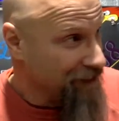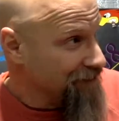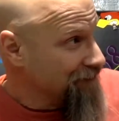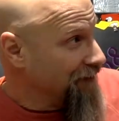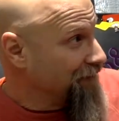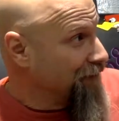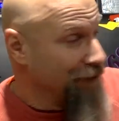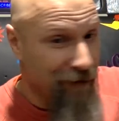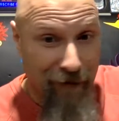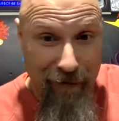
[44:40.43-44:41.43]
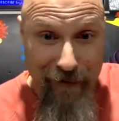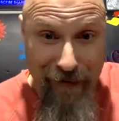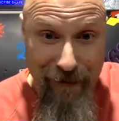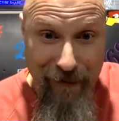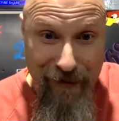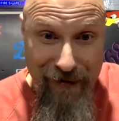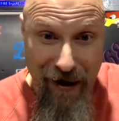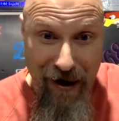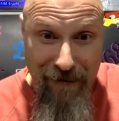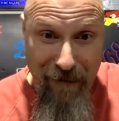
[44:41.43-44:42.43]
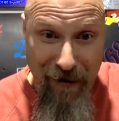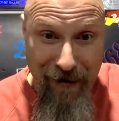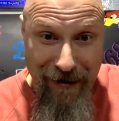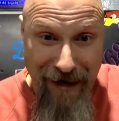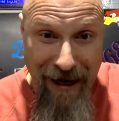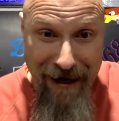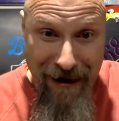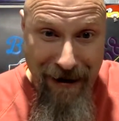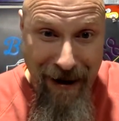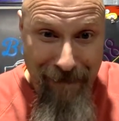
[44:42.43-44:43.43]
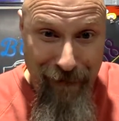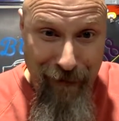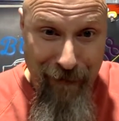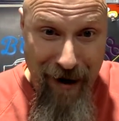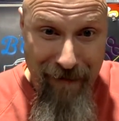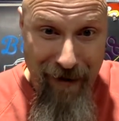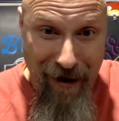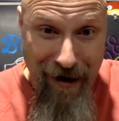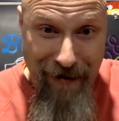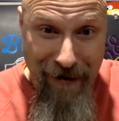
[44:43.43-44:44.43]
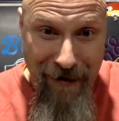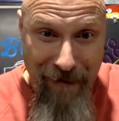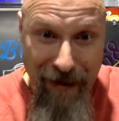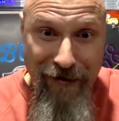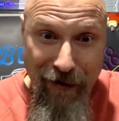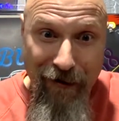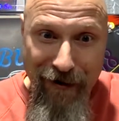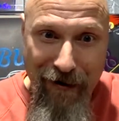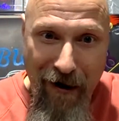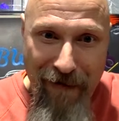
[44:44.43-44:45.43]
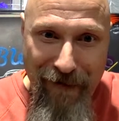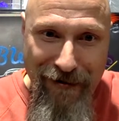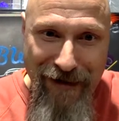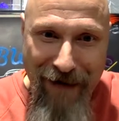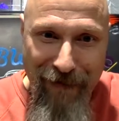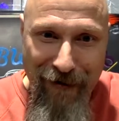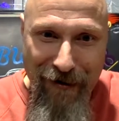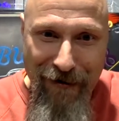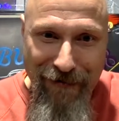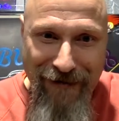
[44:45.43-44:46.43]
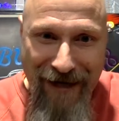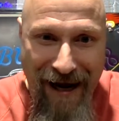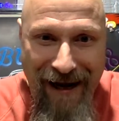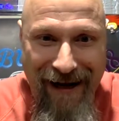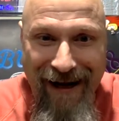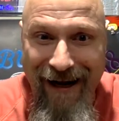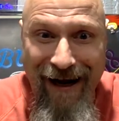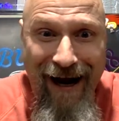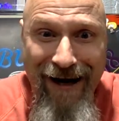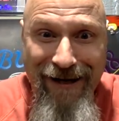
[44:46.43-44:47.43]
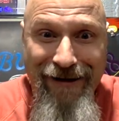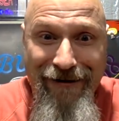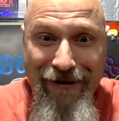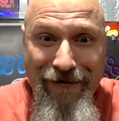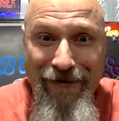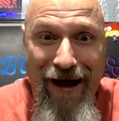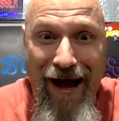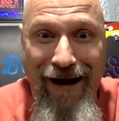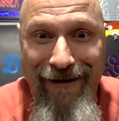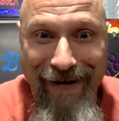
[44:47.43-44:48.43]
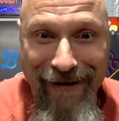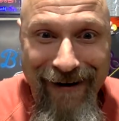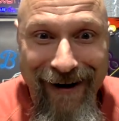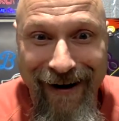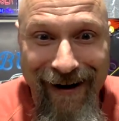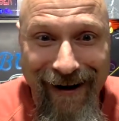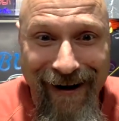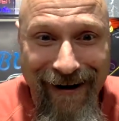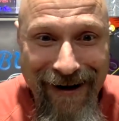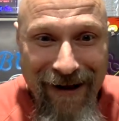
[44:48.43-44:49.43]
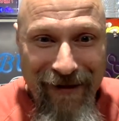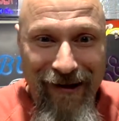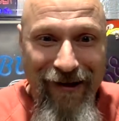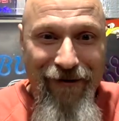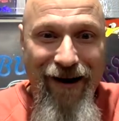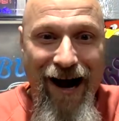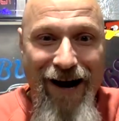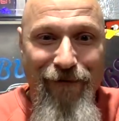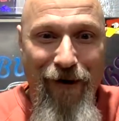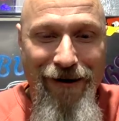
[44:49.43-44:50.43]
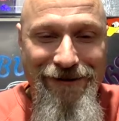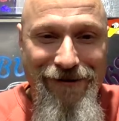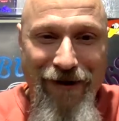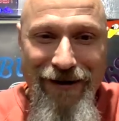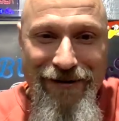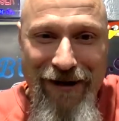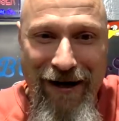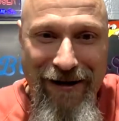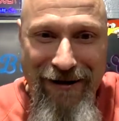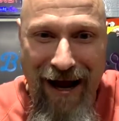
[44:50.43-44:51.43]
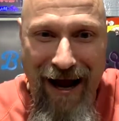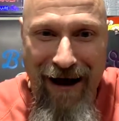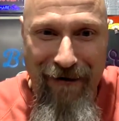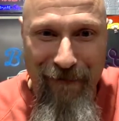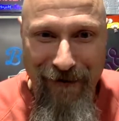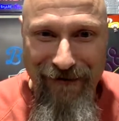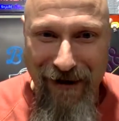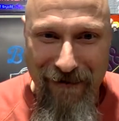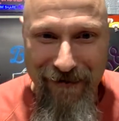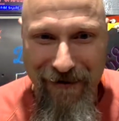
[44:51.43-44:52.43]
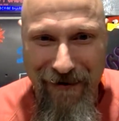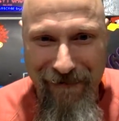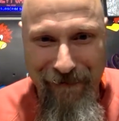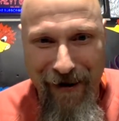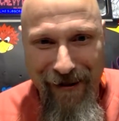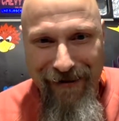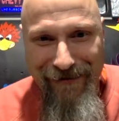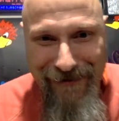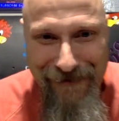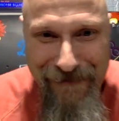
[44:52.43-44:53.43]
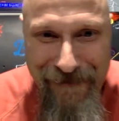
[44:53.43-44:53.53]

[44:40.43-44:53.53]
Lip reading: stuff going on with the stock market? That blew my mind. They turned it off because they were losing. How do you do that? The little guy won, so they shut it down. What's going on, fellas?